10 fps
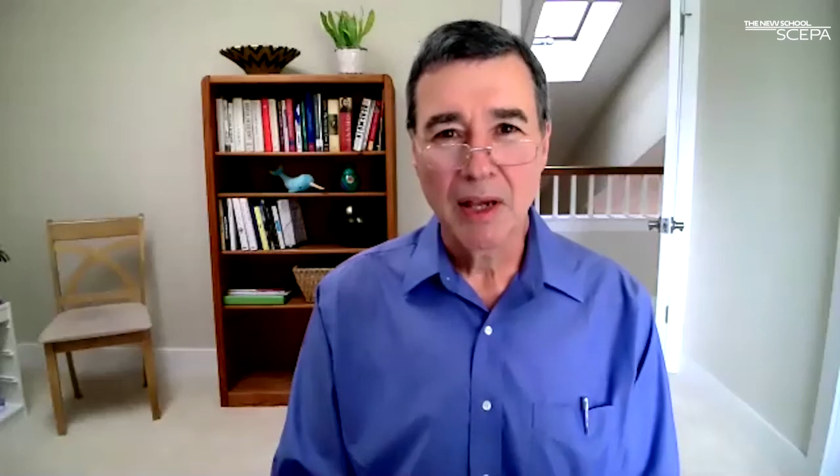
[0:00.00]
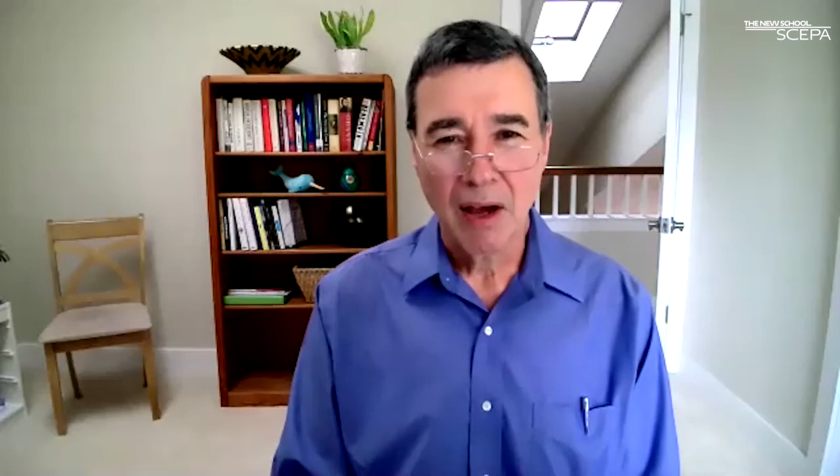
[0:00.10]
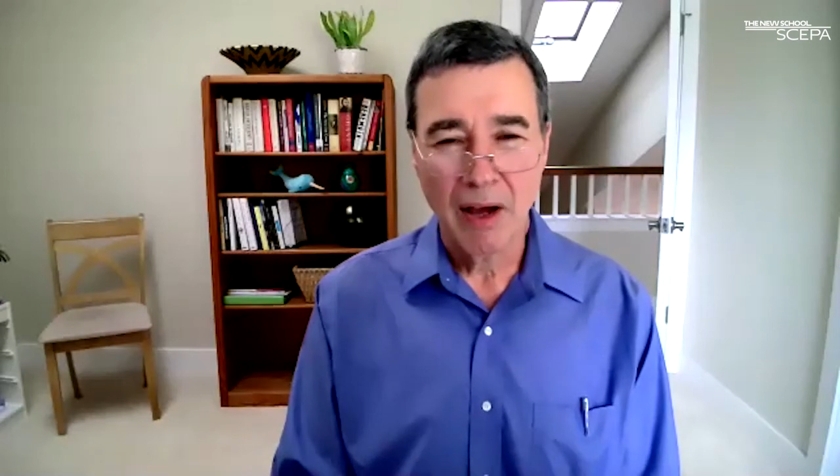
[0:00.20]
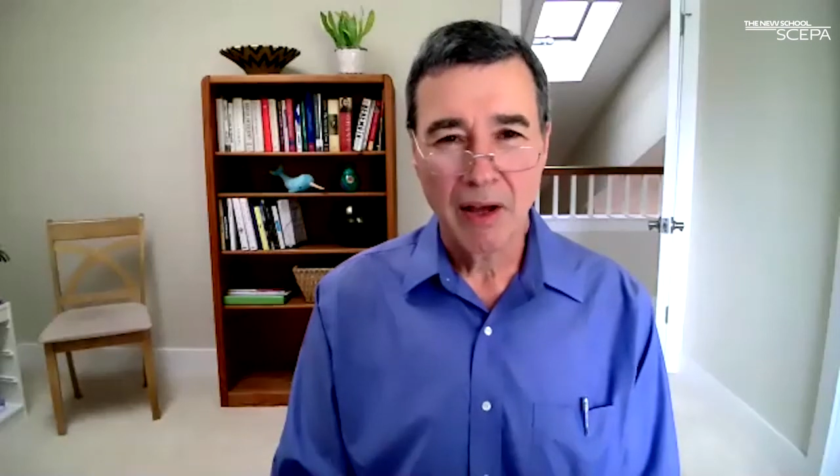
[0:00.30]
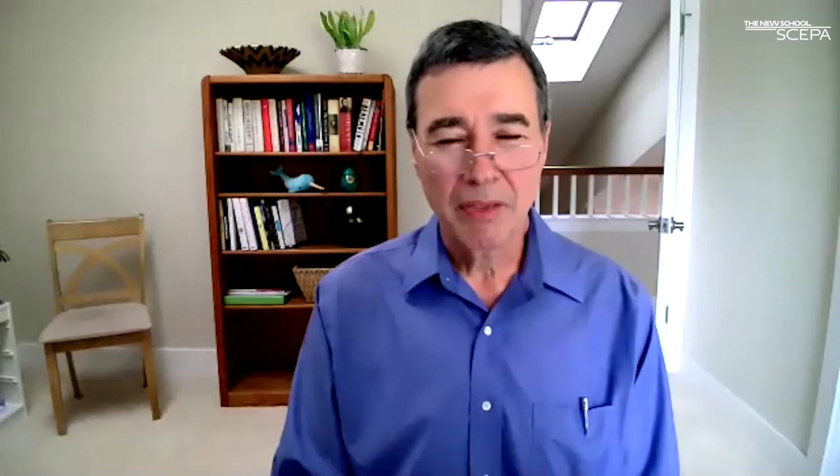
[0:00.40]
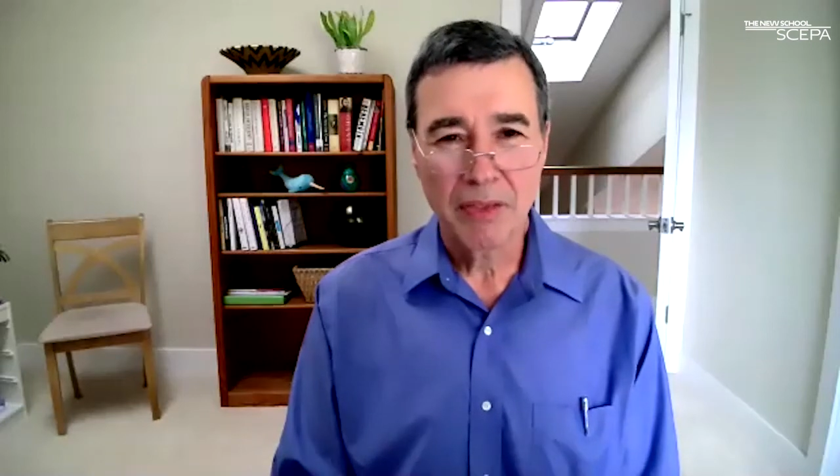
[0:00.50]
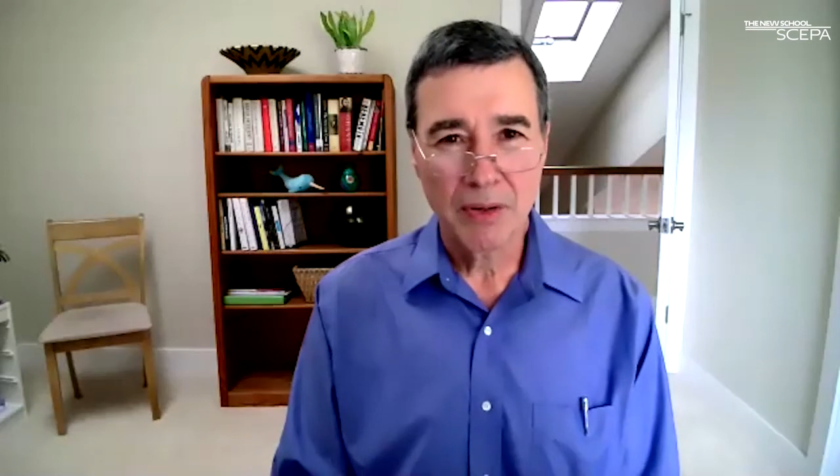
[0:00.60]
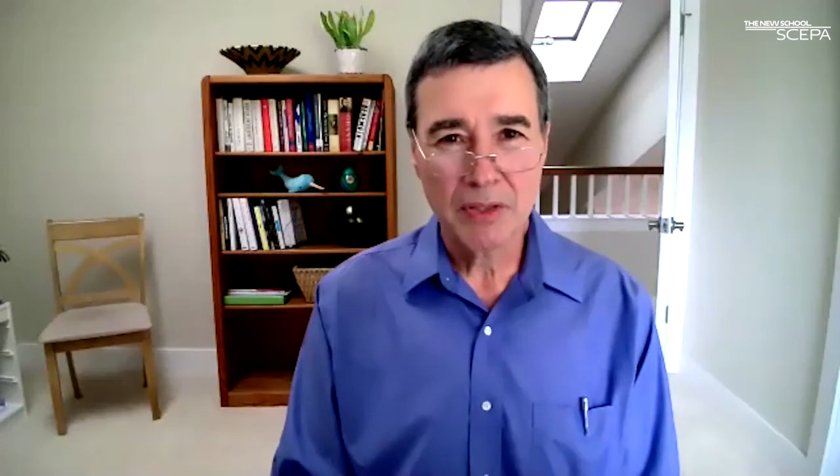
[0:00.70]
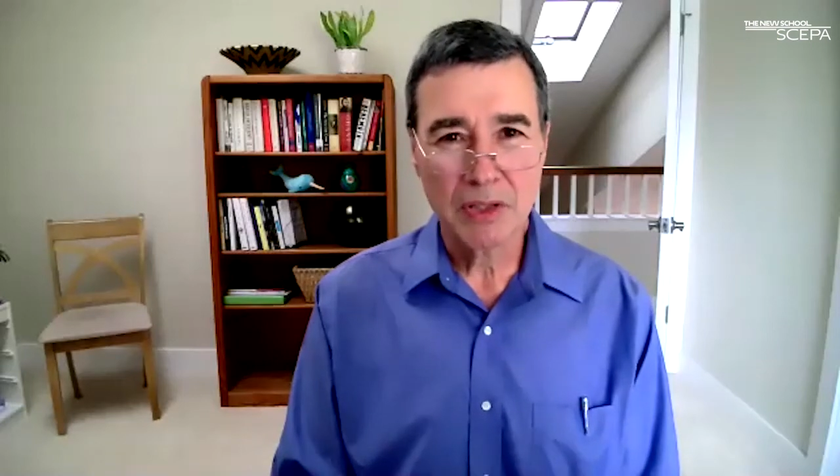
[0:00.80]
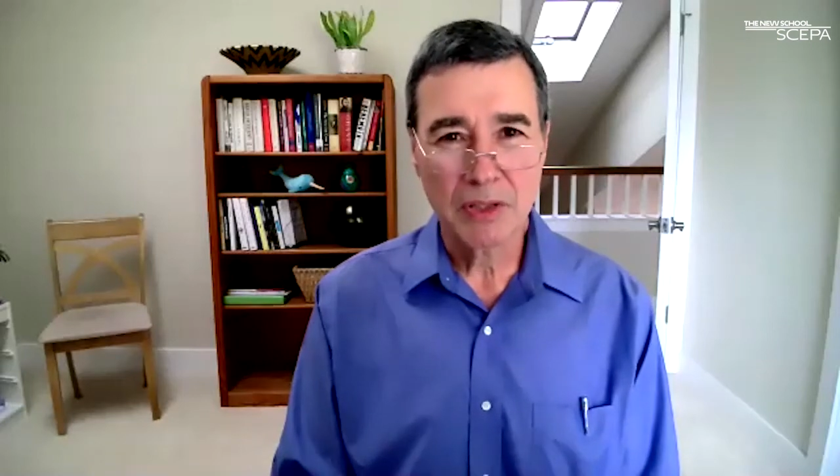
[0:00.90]
on
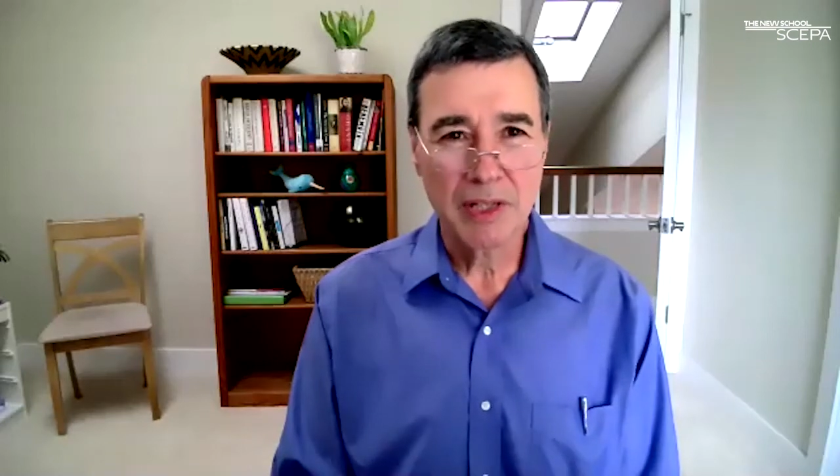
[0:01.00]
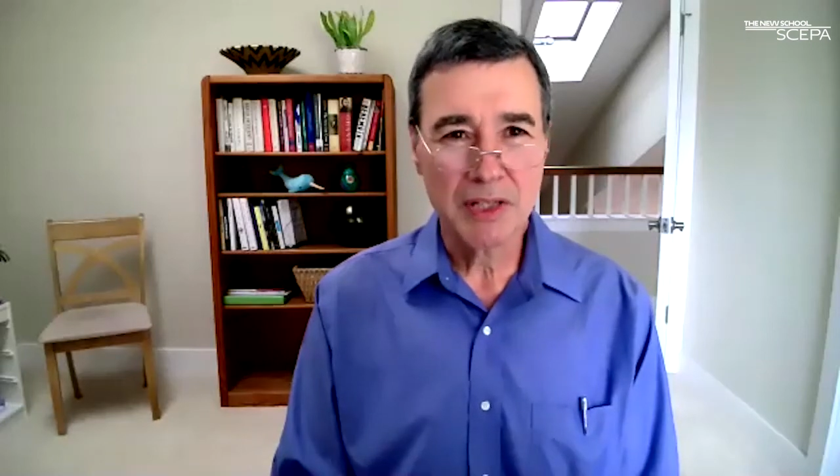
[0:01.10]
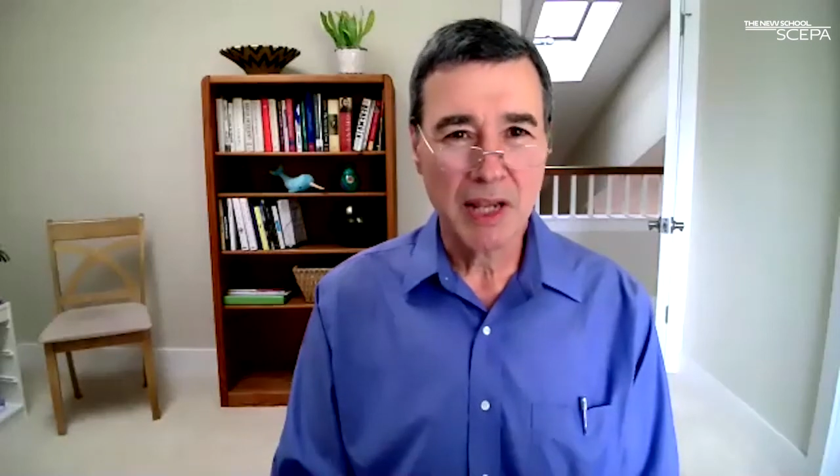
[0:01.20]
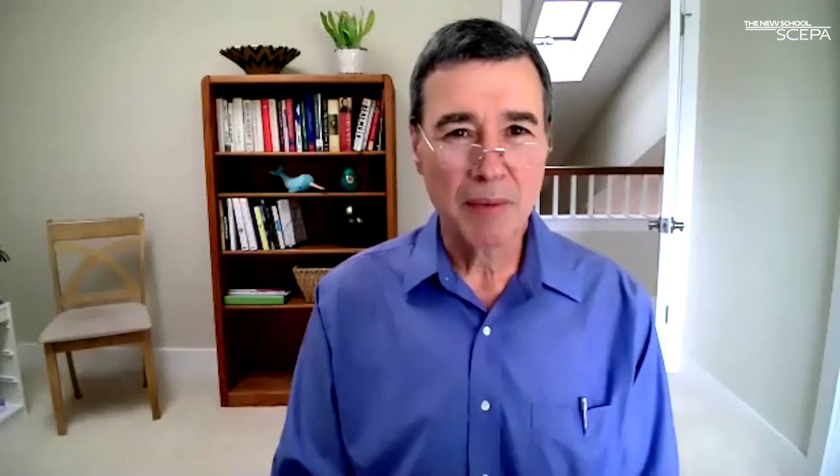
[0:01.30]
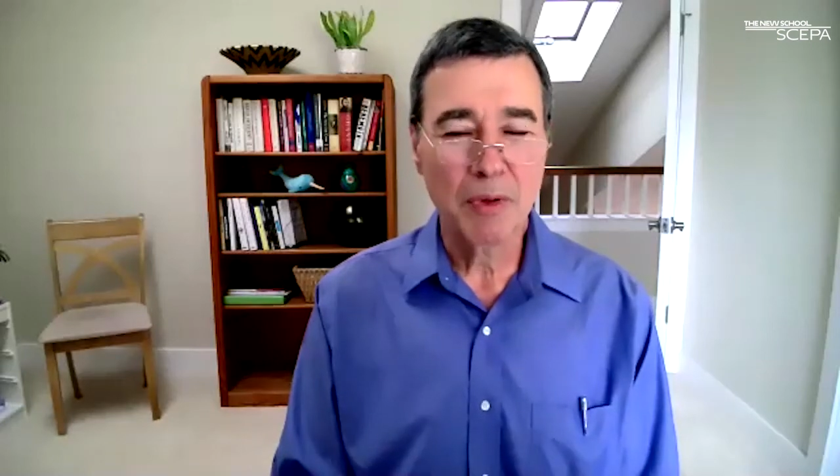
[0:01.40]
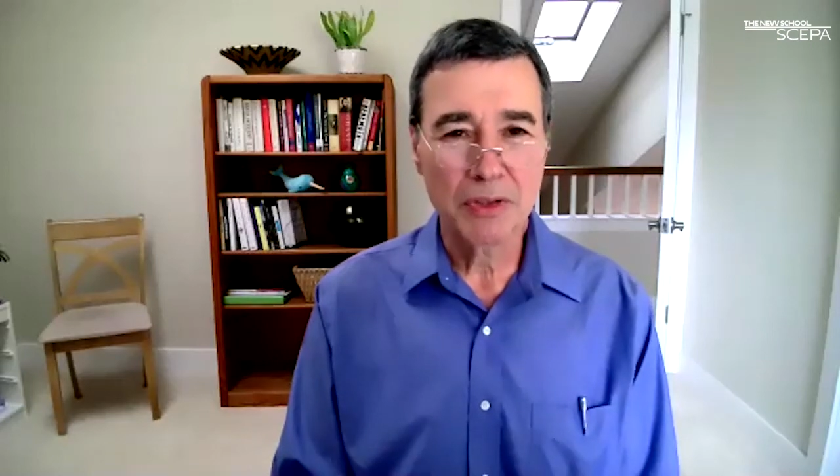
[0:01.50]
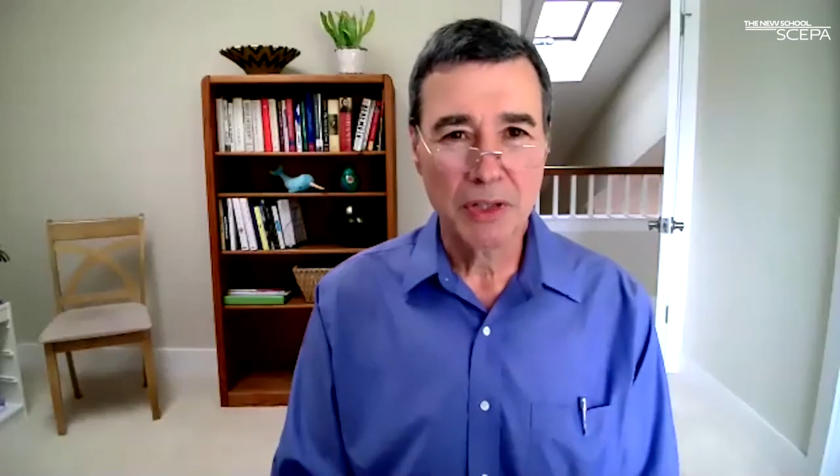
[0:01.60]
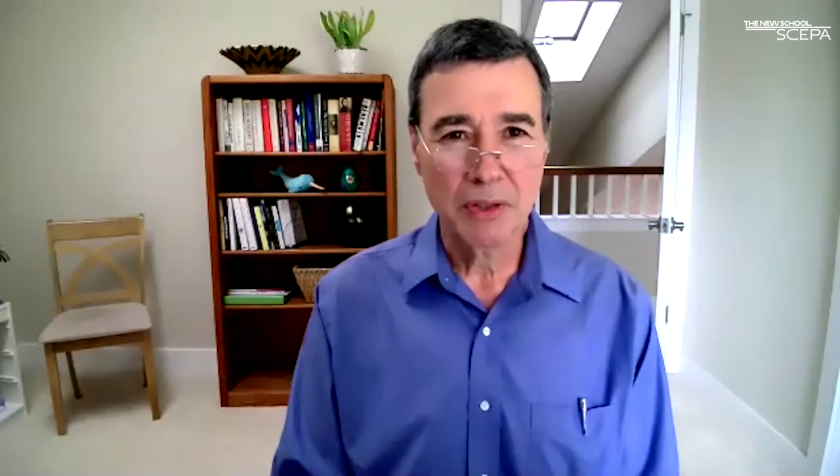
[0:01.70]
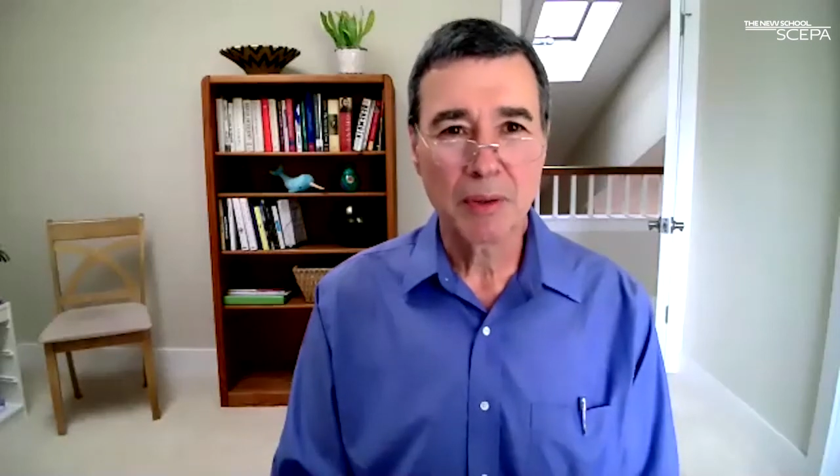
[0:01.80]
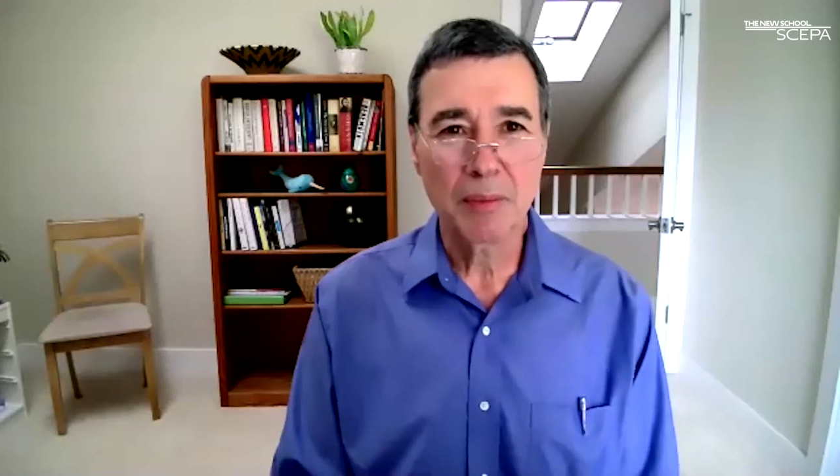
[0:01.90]
those least able to